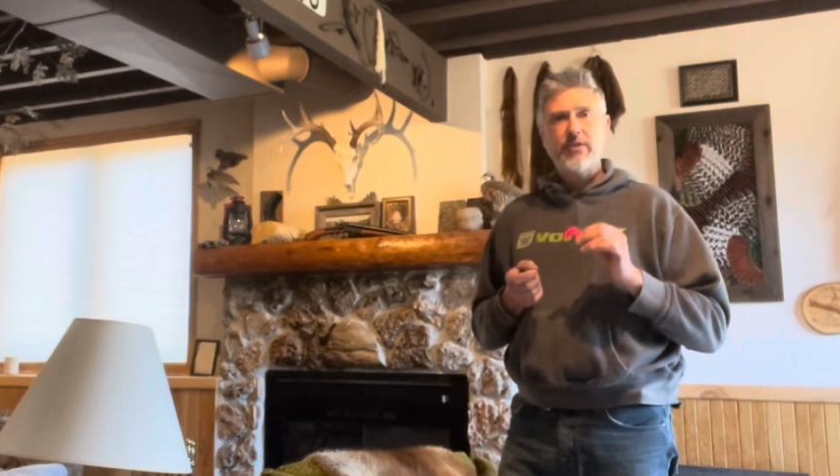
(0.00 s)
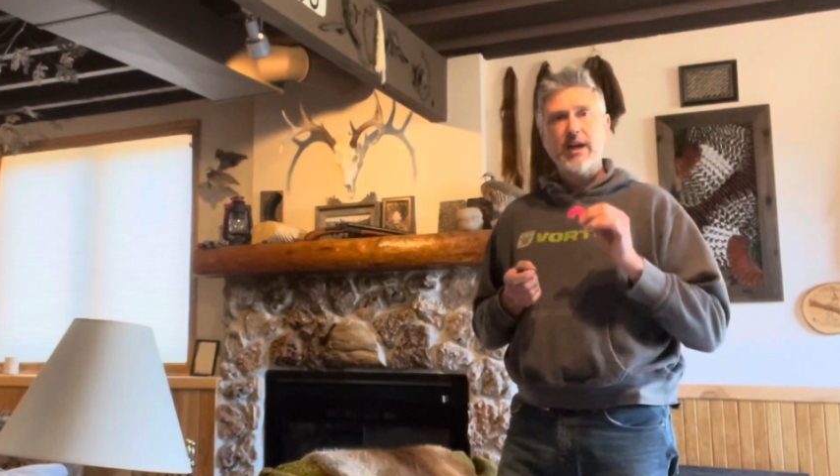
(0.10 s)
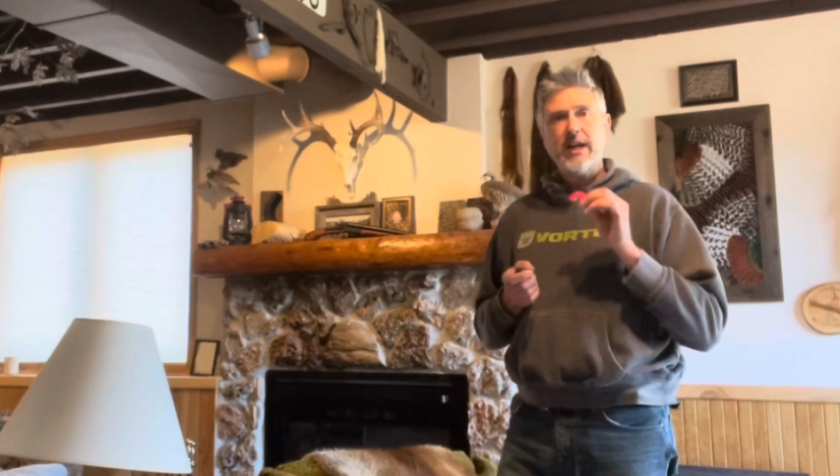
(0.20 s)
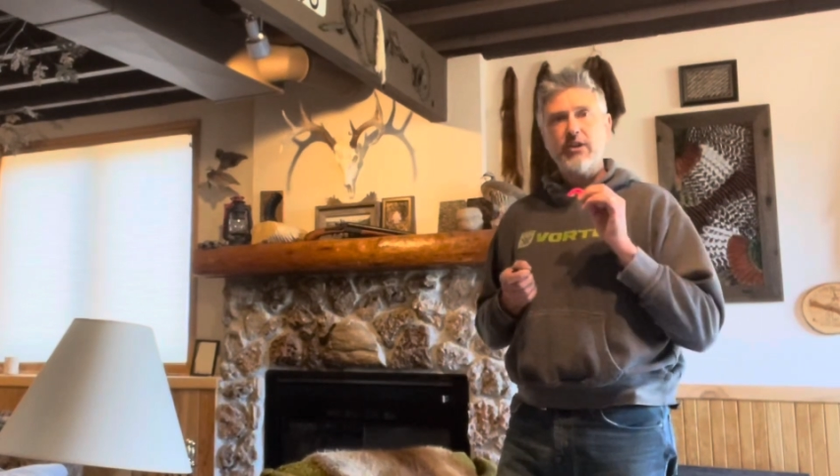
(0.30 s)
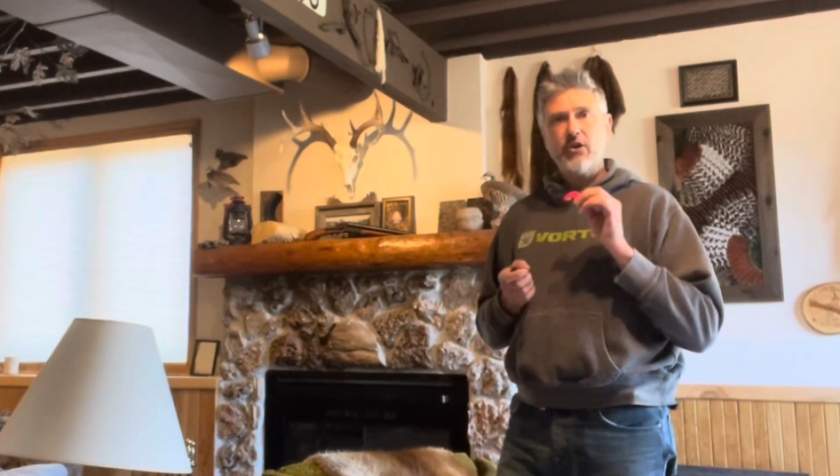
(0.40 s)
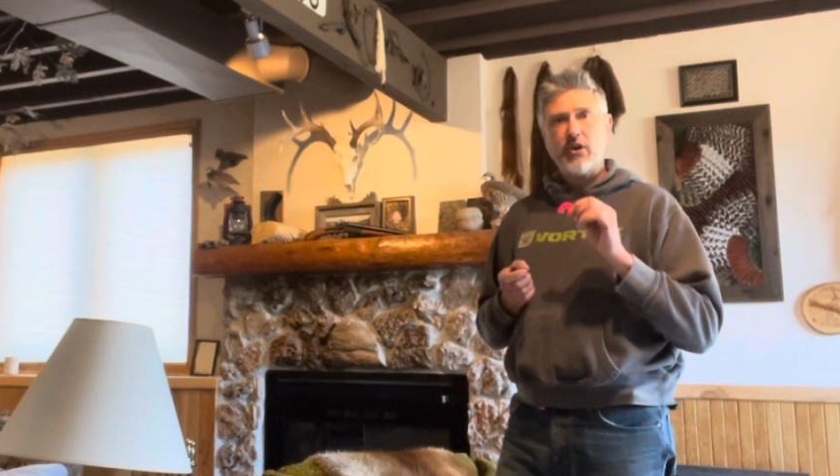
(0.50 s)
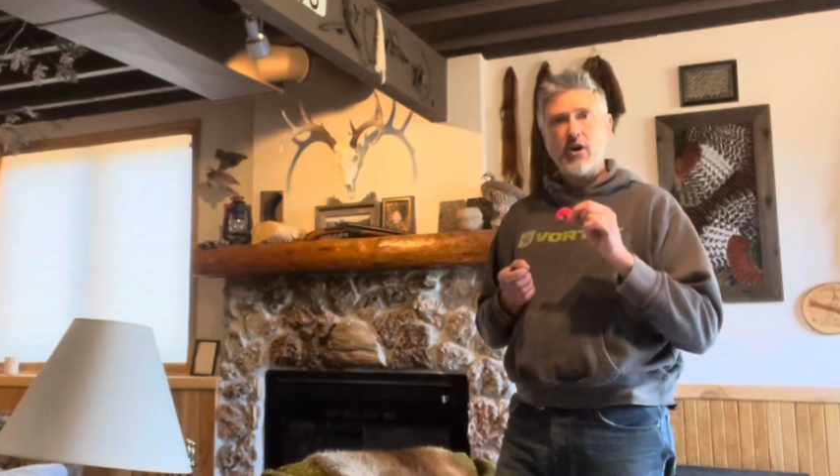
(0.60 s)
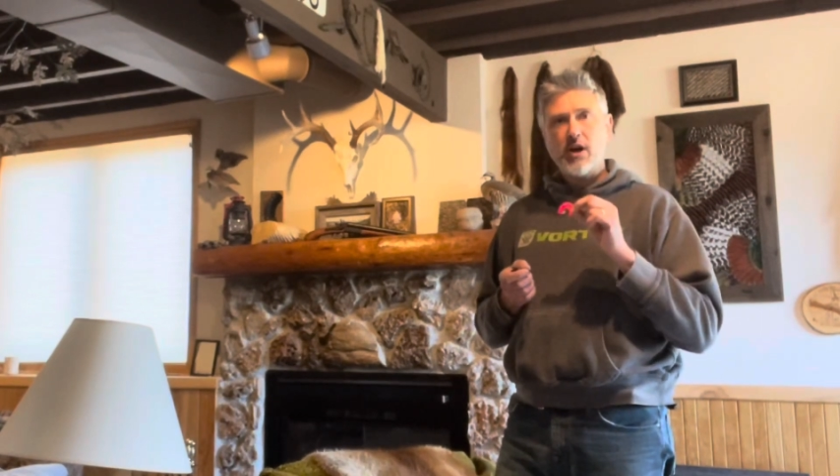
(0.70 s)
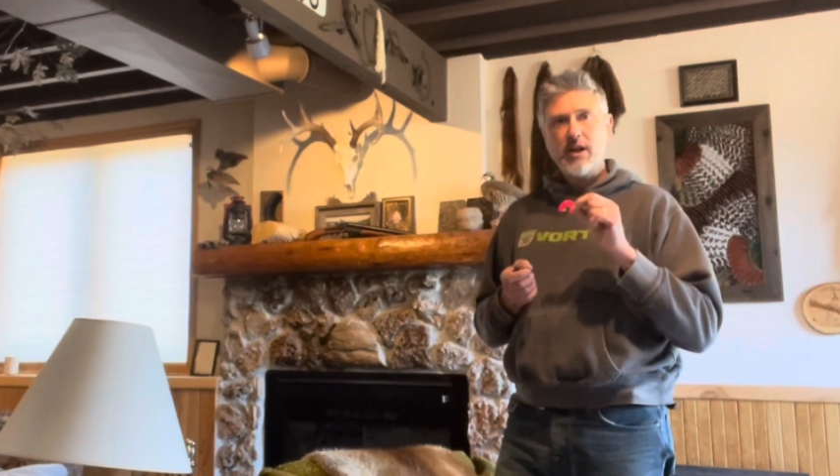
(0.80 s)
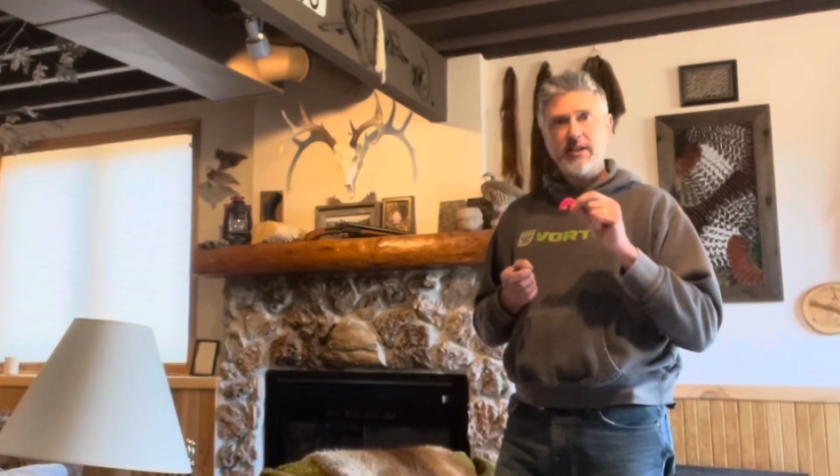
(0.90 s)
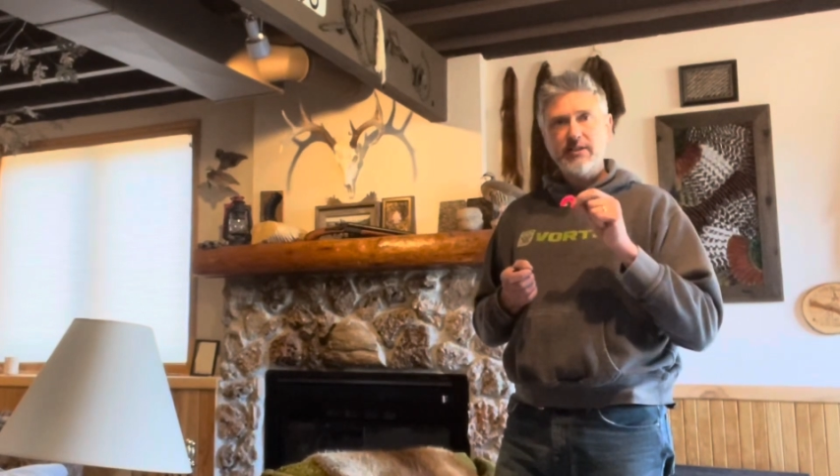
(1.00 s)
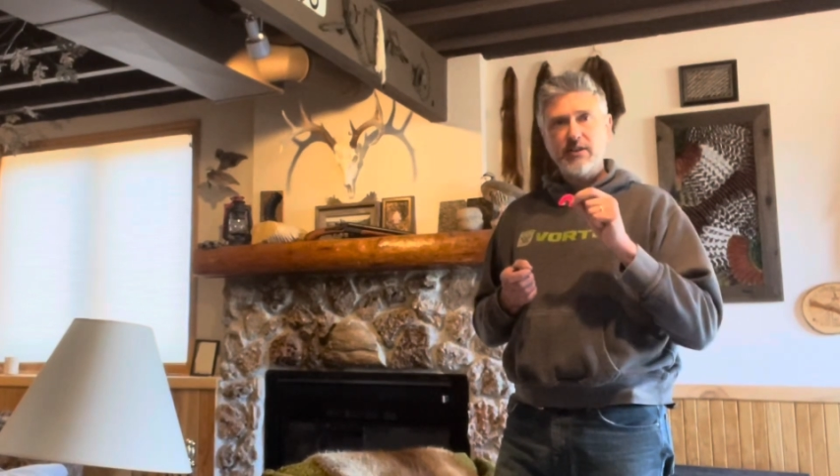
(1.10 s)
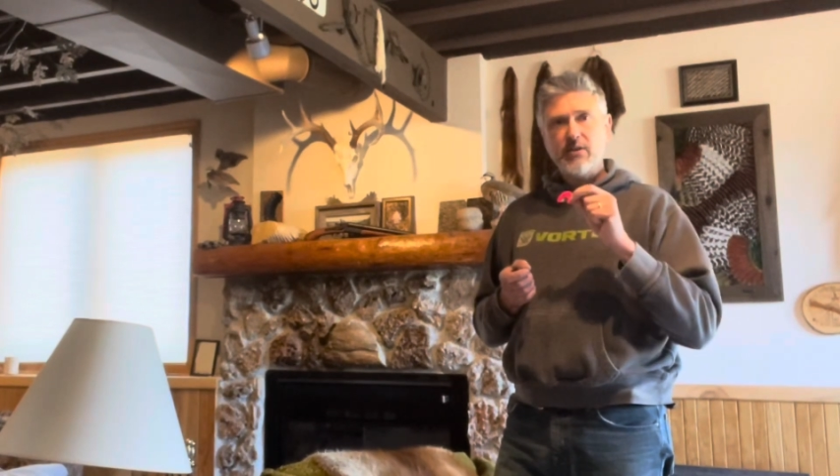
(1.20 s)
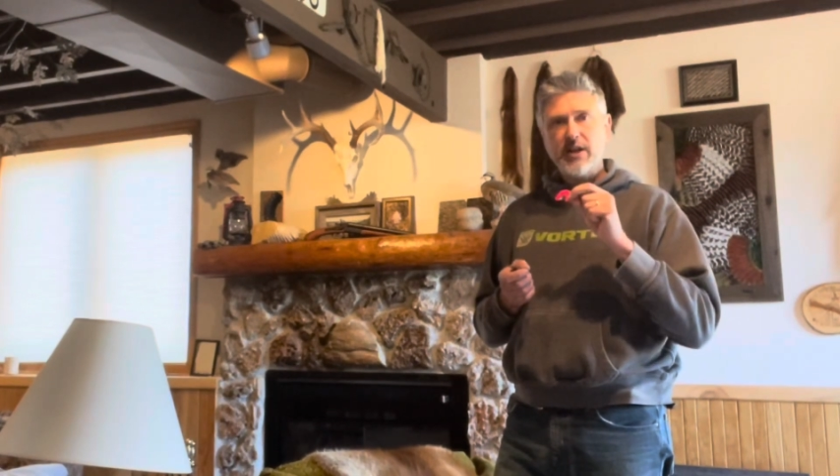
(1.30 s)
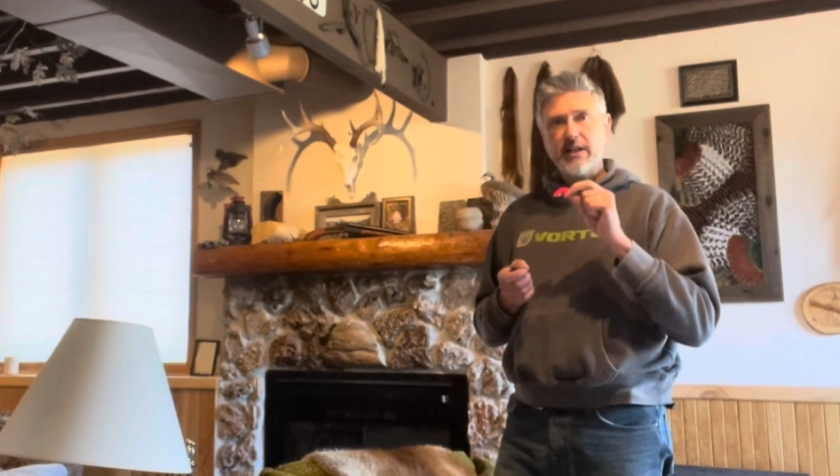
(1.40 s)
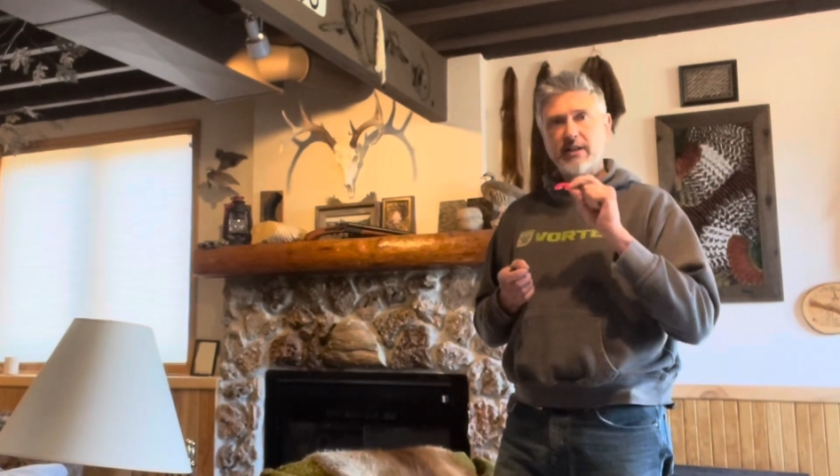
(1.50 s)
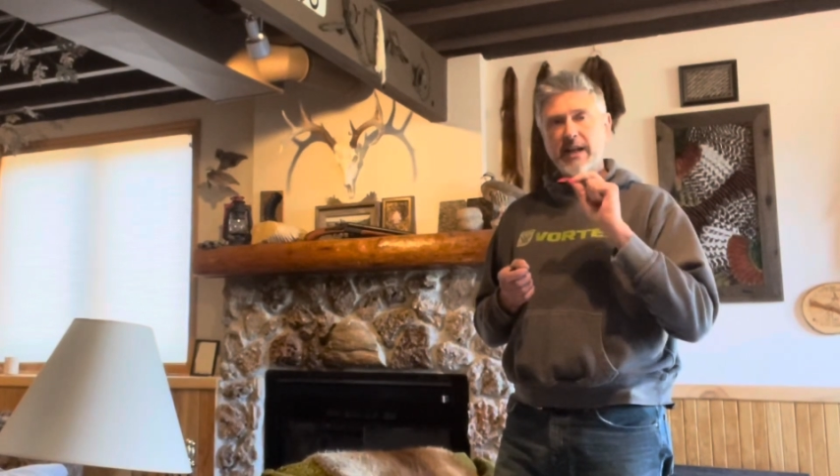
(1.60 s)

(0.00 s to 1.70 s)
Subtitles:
and your call is going to